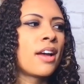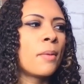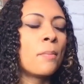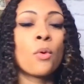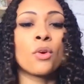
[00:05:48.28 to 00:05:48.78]

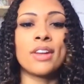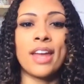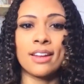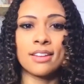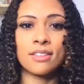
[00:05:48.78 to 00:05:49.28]
more
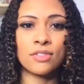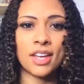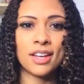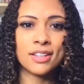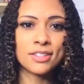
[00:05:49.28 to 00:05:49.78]
negative
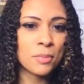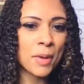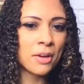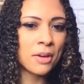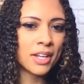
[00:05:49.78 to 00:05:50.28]
things
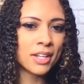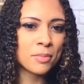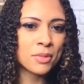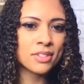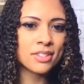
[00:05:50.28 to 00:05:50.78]
about
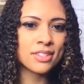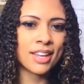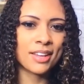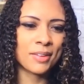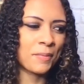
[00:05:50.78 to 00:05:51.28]
animals.
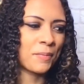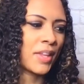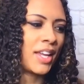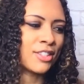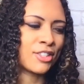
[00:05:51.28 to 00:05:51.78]
Like
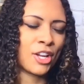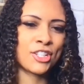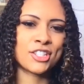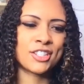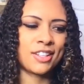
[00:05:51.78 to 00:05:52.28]
it's not
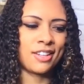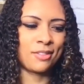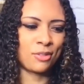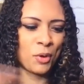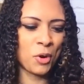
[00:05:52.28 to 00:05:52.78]
just a
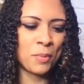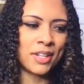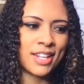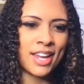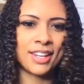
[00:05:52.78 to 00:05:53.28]
throw them in a
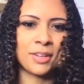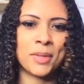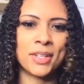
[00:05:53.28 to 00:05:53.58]
tank and be